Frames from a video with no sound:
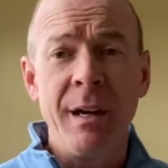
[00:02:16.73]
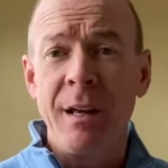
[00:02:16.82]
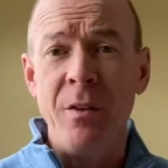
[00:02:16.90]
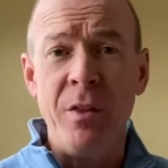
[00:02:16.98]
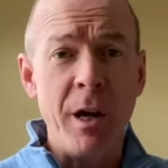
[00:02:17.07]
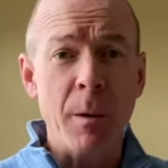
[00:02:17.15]

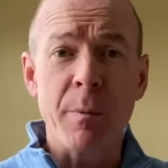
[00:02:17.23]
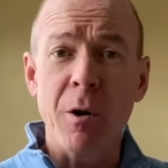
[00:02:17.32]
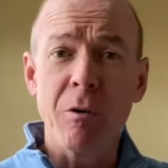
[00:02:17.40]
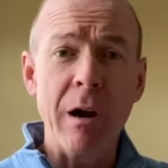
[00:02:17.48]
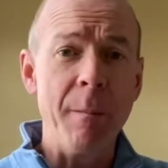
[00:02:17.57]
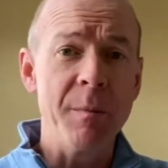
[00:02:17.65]
their
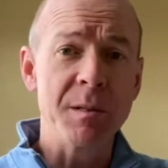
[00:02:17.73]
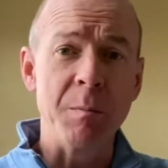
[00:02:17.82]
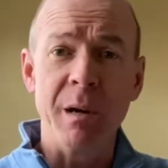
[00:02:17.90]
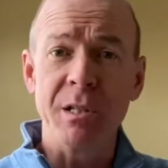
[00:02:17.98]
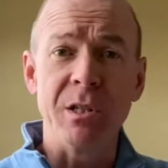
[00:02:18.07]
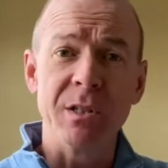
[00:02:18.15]
program as
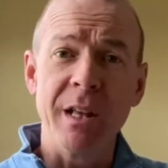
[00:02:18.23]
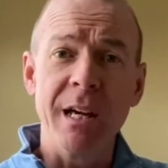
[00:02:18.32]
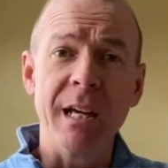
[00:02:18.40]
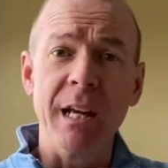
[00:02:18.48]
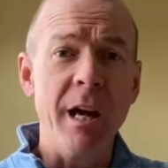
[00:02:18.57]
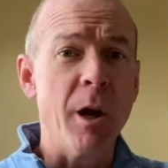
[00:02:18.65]
much as they
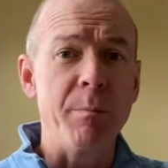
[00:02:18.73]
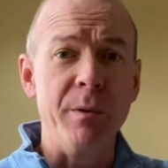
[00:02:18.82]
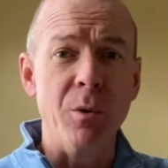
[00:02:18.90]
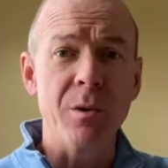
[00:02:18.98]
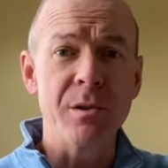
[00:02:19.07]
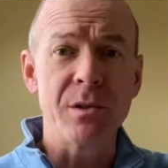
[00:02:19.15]
can help
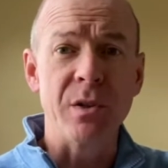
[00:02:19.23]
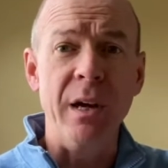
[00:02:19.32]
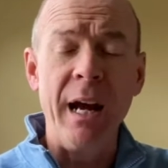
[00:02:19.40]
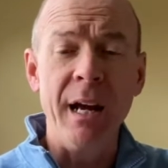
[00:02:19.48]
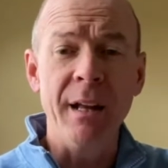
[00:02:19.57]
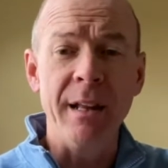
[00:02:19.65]
yours,
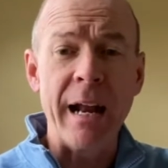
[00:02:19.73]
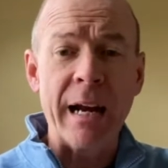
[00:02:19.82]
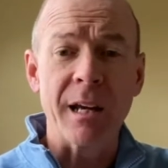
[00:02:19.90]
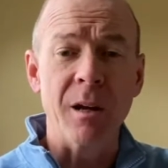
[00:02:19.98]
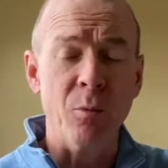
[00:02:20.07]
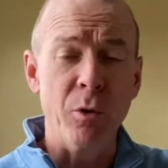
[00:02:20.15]
and that it
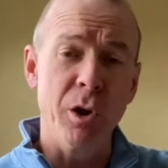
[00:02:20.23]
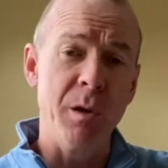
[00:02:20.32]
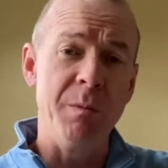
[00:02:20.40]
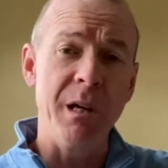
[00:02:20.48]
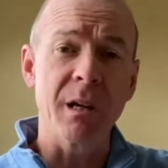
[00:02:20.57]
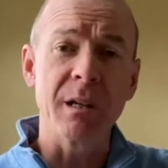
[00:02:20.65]
can really
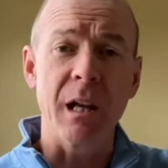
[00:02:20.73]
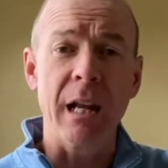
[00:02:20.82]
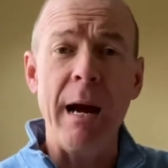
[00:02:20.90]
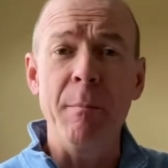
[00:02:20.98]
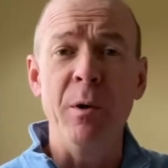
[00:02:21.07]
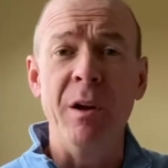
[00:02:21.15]
be a
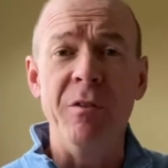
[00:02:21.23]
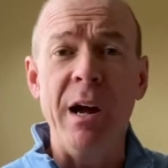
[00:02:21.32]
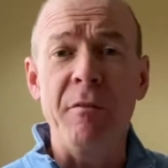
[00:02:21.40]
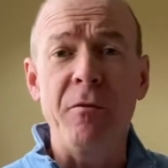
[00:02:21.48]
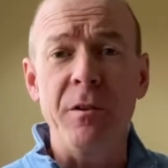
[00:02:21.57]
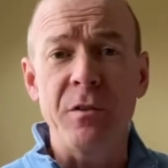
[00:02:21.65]
collaborative
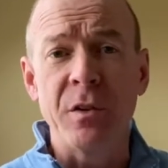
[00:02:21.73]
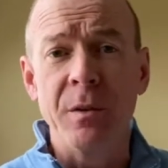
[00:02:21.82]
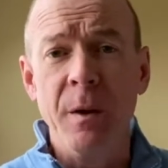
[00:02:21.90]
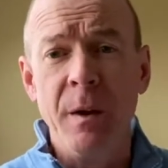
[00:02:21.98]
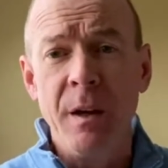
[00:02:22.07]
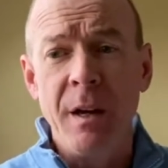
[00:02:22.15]
effort.
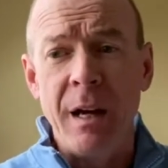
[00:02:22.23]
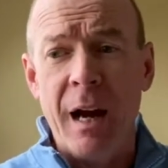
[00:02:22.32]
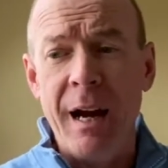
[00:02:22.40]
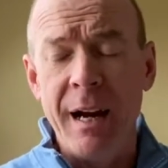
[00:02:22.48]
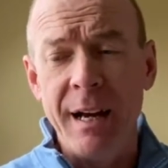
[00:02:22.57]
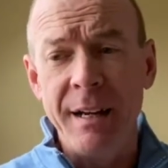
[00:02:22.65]

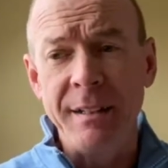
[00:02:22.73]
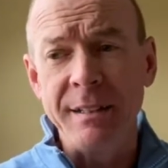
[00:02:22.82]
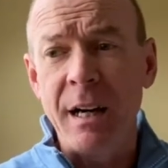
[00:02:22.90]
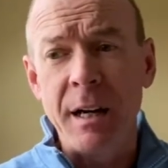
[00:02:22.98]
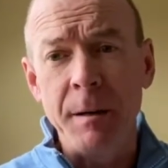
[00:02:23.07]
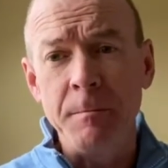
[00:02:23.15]
And
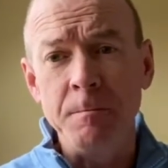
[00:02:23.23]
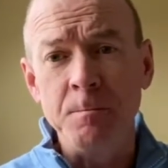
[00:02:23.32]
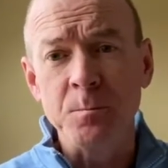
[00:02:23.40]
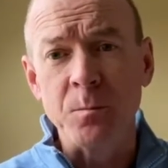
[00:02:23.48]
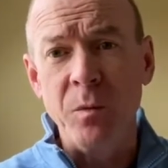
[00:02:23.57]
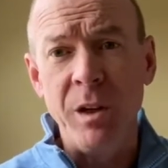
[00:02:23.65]

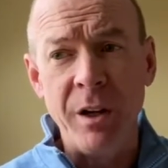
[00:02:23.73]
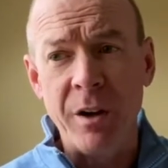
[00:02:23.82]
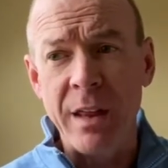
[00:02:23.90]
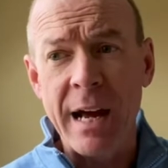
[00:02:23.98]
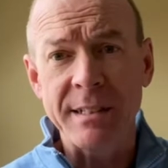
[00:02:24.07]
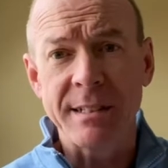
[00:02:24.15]

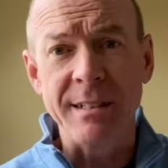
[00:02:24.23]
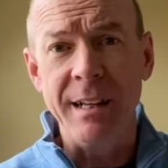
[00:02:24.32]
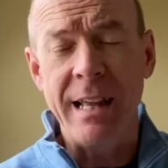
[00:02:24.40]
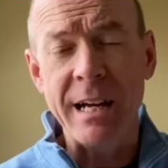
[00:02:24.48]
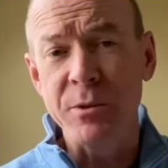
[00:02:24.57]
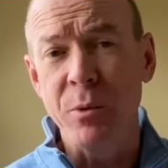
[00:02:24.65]

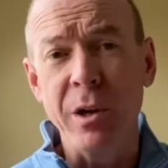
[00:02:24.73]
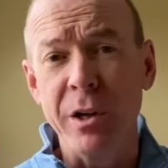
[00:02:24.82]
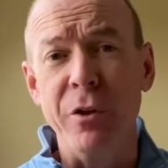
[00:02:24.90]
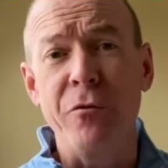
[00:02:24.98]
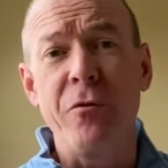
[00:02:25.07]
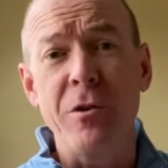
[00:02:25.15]
that's really the
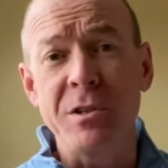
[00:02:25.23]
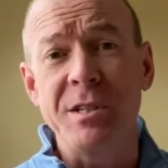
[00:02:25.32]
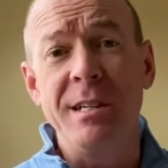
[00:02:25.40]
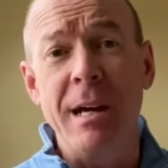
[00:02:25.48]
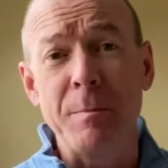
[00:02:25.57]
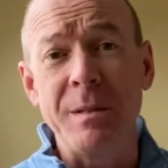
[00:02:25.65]
first
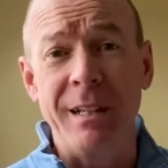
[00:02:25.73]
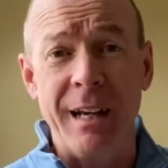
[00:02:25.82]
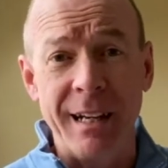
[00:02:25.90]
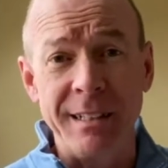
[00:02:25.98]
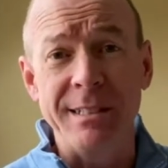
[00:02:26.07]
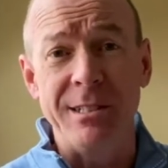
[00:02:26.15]
step to
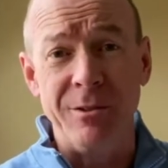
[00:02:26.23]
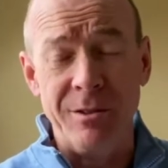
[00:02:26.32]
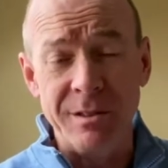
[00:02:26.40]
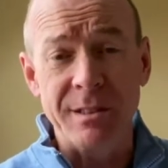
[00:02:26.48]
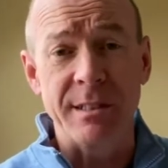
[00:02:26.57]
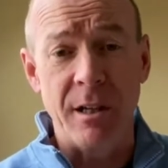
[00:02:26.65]
getting
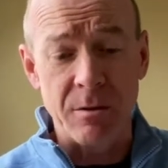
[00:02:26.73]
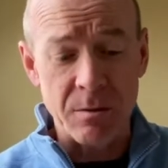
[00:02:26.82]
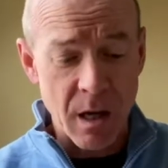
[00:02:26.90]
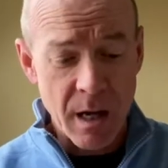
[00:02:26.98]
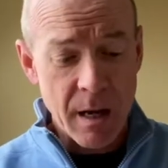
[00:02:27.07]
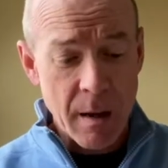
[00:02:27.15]
students. So
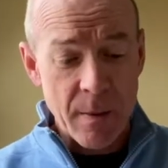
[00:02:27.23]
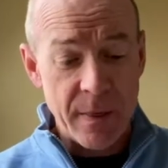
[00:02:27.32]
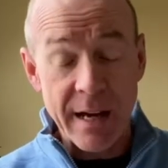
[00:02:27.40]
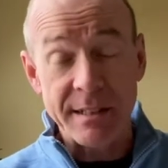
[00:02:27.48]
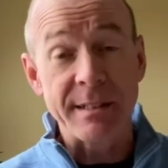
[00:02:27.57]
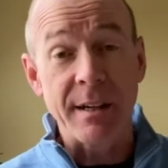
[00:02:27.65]

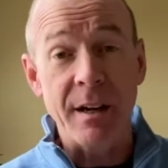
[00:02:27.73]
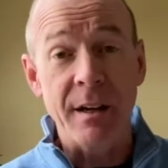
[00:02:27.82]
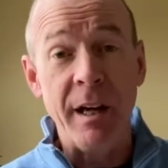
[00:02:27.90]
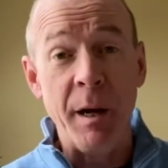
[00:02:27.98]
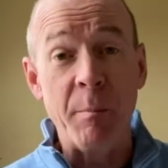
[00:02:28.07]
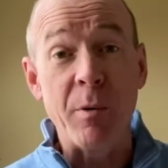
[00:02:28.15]
that's
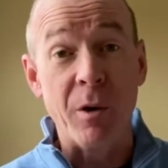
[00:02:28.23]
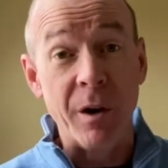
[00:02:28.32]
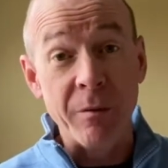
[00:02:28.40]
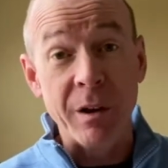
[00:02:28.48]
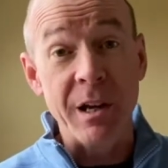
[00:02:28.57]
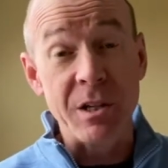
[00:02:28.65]
an important
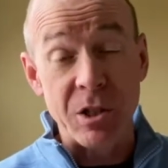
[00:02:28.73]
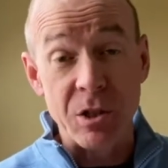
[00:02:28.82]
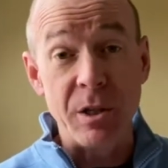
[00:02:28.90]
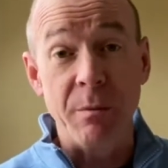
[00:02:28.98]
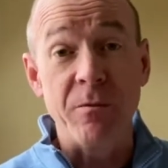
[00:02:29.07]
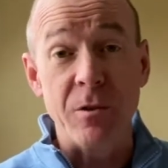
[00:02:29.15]

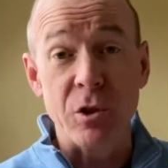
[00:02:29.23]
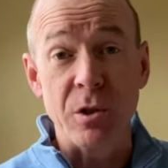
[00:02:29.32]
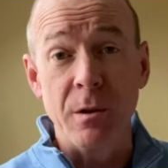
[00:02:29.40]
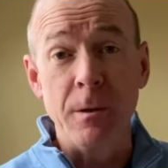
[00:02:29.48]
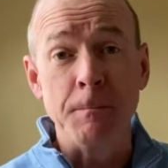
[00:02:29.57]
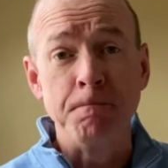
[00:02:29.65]
relationship for sure.